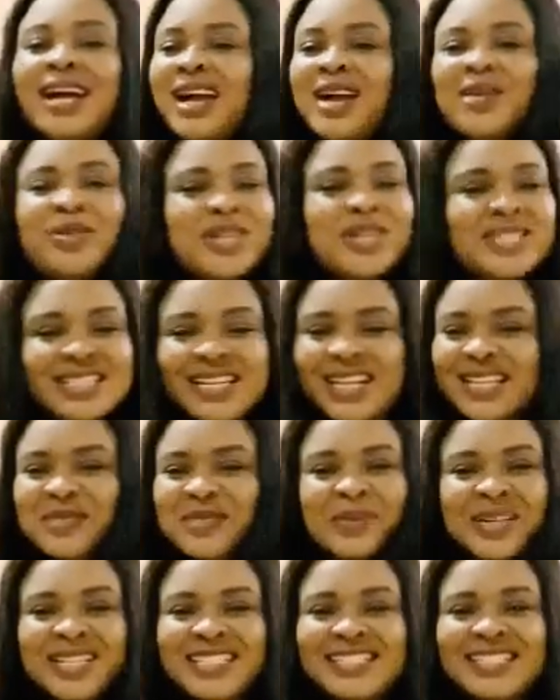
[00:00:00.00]
I wasn't
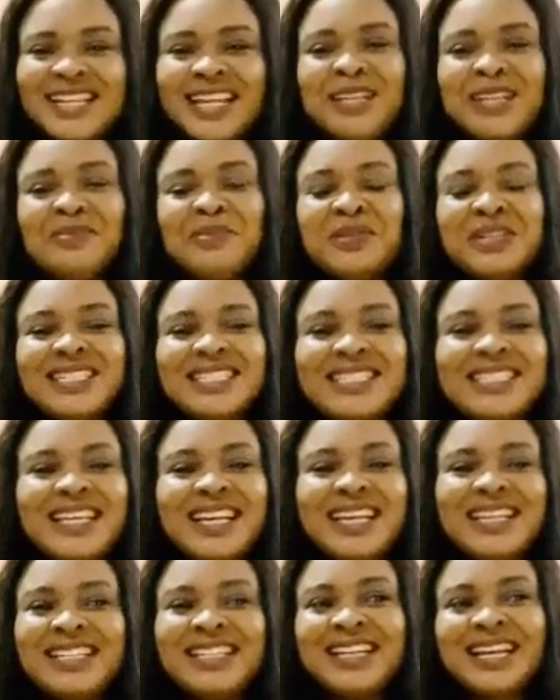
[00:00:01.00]
expecting anybody,
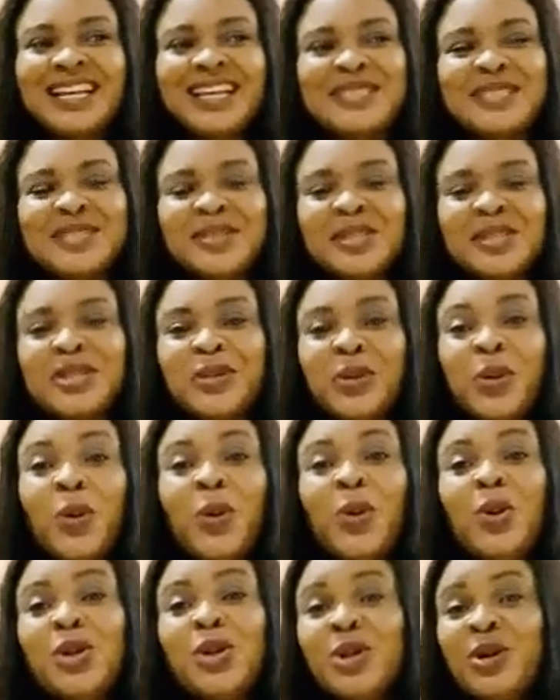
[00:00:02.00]
and then I saw the
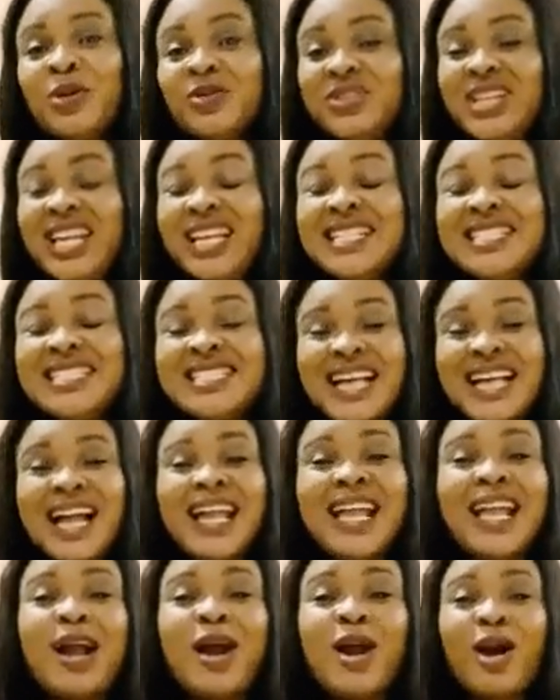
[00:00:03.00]
whole of the
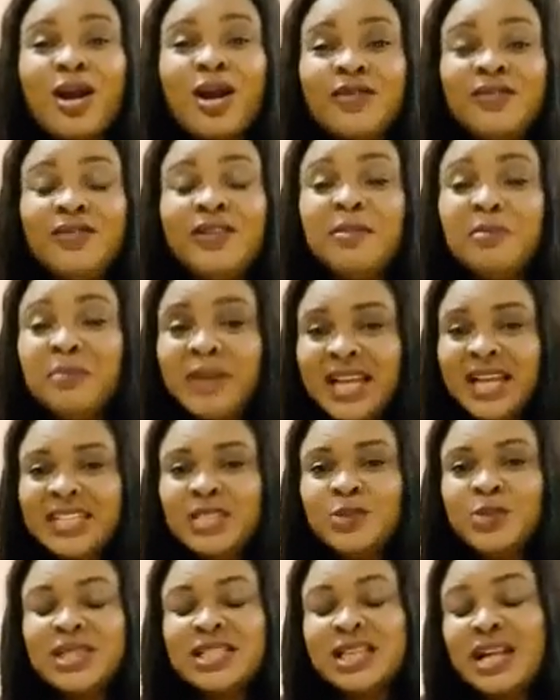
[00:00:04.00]
entire Oriflame
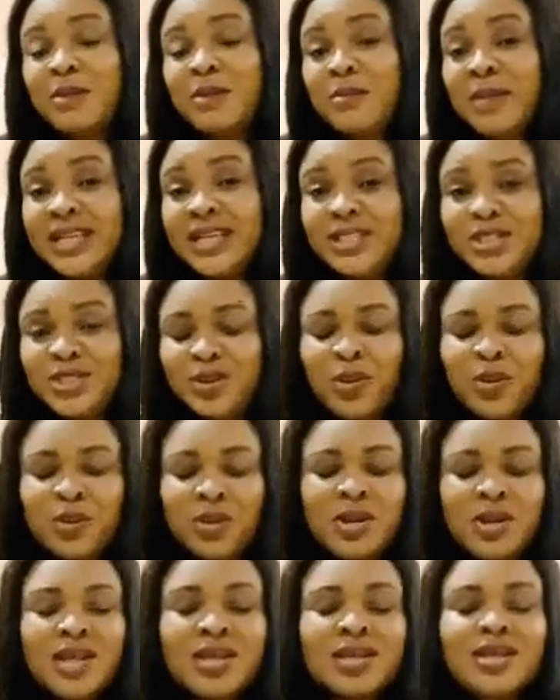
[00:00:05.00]
management at my
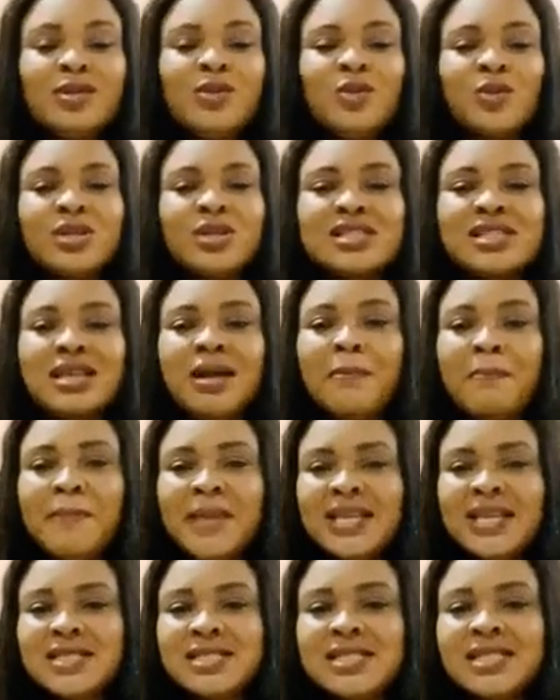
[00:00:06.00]
door. It was
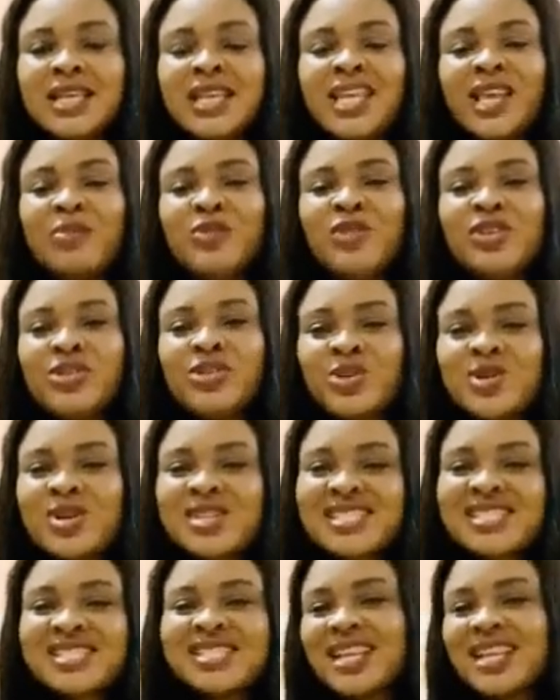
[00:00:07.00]
amazing. They came with
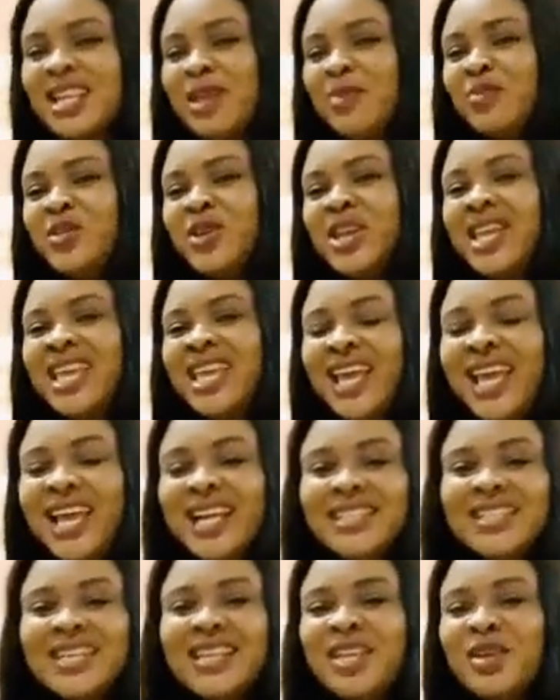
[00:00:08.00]
roses, they came with
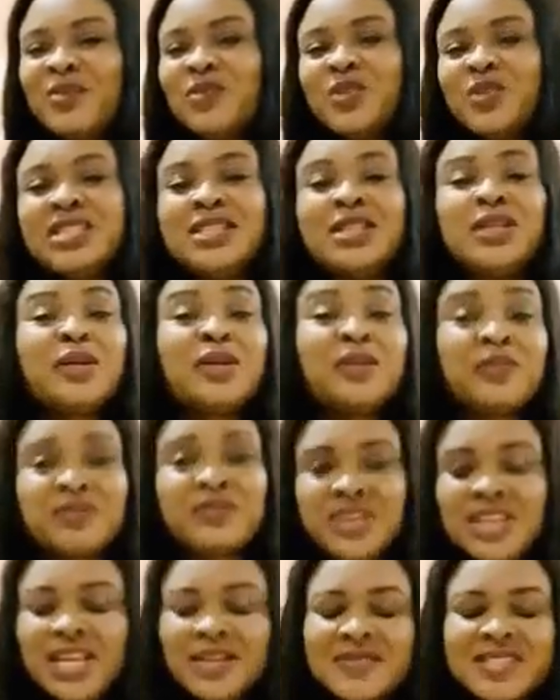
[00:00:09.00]
cake, they came with a lot of
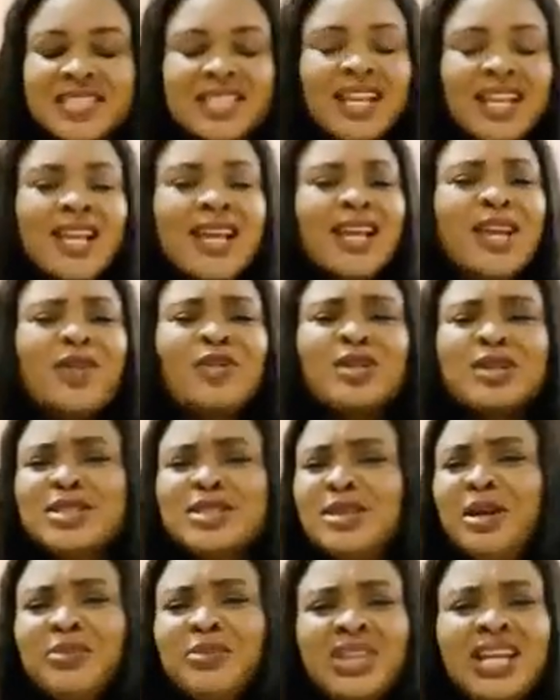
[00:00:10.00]
gifts. It was
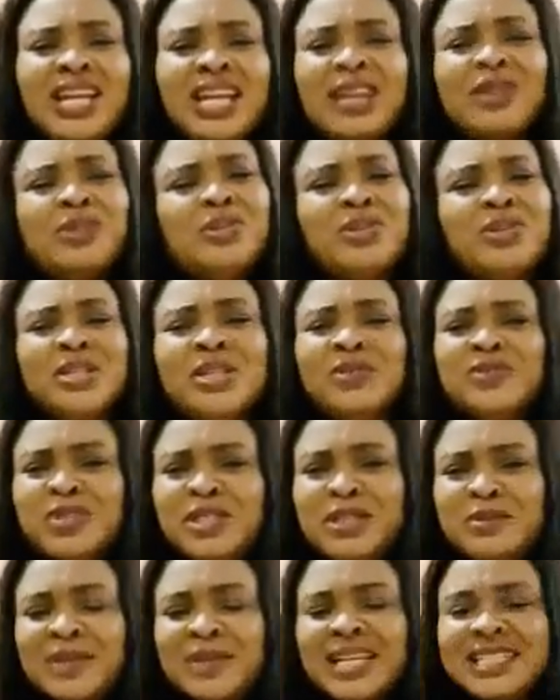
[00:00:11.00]
something I couldn't
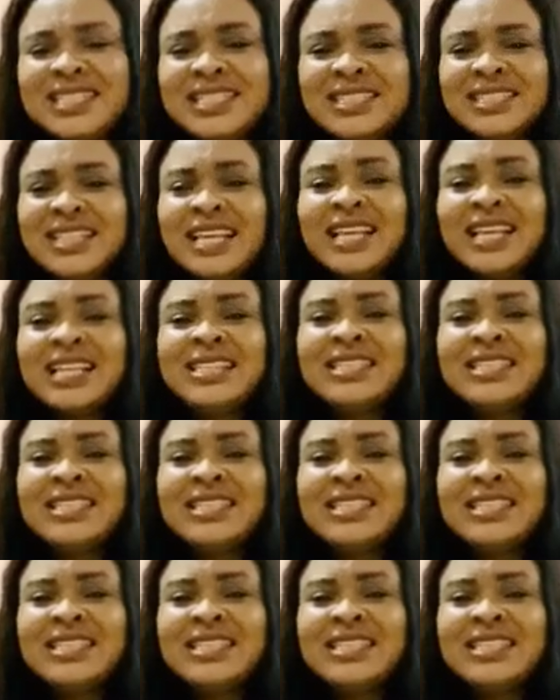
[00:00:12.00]
even imagine.